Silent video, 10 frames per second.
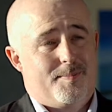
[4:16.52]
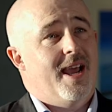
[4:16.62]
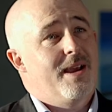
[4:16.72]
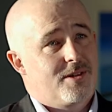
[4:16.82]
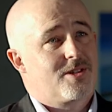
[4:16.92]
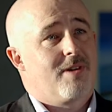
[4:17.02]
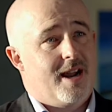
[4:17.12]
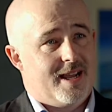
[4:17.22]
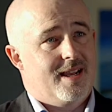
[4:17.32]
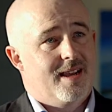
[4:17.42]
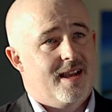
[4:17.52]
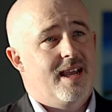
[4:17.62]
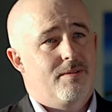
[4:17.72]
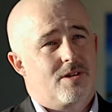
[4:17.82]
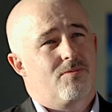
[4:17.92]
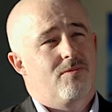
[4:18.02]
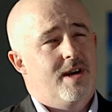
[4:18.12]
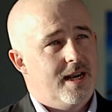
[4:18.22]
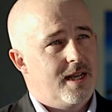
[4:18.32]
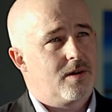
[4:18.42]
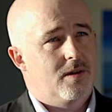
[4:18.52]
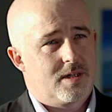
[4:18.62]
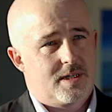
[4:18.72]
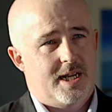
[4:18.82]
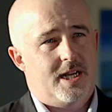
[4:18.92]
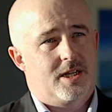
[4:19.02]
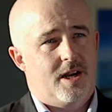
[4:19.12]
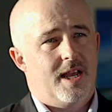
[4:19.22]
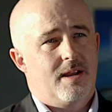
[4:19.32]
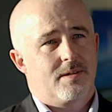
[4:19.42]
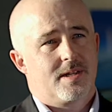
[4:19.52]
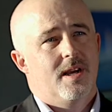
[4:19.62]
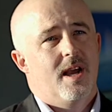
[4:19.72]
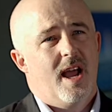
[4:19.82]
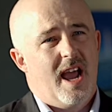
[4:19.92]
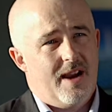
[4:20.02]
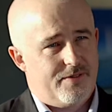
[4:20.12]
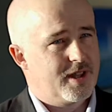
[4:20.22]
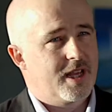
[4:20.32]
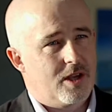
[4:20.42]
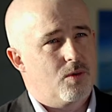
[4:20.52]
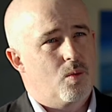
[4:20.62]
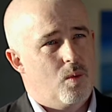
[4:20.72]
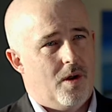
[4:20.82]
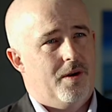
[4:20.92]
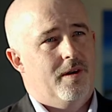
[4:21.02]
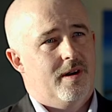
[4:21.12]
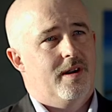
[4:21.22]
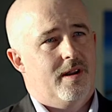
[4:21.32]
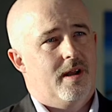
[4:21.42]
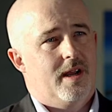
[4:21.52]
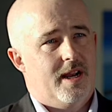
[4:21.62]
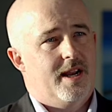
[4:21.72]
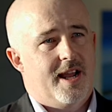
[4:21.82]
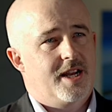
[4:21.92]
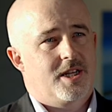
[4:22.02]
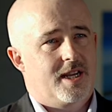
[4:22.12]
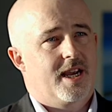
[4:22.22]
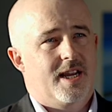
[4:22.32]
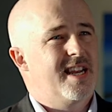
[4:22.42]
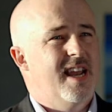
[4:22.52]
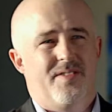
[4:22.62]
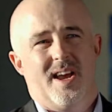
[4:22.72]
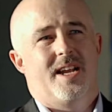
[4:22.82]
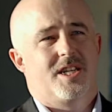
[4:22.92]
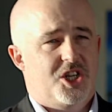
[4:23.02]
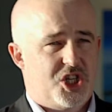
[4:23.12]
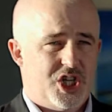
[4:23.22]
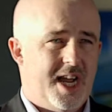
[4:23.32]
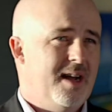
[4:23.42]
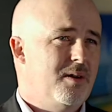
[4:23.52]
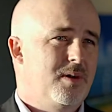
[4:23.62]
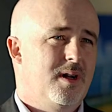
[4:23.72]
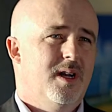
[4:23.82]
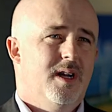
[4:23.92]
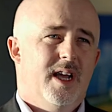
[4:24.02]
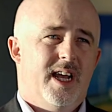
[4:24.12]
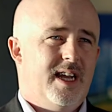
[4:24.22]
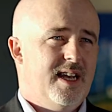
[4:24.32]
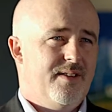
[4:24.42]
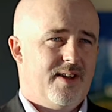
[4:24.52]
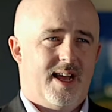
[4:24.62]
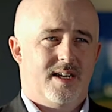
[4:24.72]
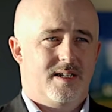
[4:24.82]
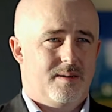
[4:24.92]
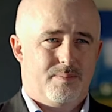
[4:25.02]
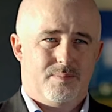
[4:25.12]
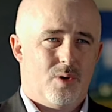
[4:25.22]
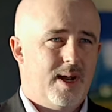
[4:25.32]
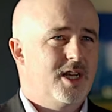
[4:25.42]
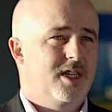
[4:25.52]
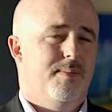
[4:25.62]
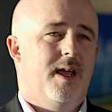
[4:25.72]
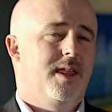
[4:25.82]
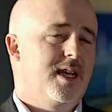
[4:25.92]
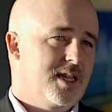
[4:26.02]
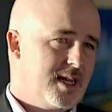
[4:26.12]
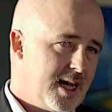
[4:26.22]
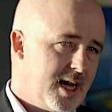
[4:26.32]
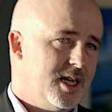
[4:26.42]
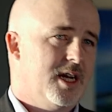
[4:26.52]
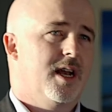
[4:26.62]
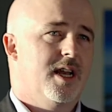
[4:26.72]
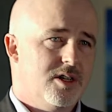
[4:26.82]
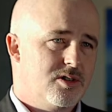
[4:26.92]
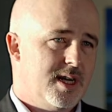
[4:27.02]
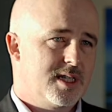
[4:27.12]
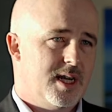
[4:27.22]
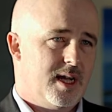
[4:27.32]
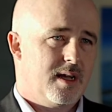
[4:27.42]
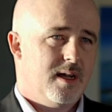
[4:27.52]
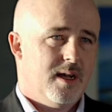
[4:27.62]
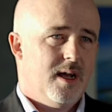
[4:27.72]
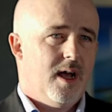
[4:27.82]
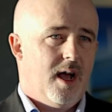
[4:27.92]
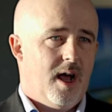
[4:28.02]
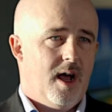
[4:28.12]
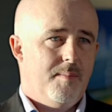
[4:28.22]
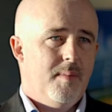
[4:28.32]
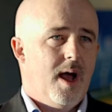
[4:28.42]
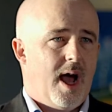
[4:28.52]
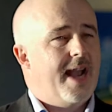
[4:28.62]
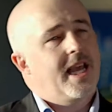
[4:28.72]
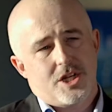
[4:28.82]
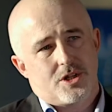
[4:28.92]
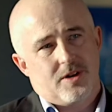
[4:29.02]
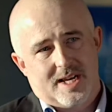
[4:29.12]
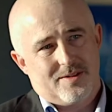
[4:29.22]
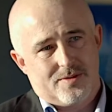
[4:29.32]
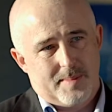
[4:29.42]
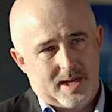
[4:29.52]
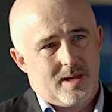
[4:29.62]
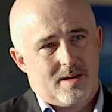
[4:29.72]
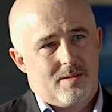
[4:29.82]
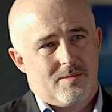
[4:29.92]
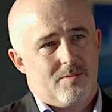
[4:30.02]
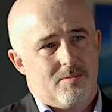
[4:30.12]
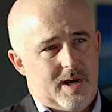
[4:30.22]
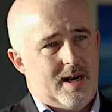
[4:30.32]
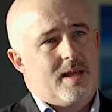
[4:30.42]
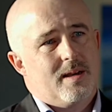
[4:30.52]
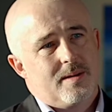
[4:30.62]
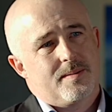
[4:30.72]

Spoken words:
But he was great. He was a really good teacher, and he was everything you want in an educator. He never had to shout. He never had to... He just made things engaging and interesting. And he stood out for me, really.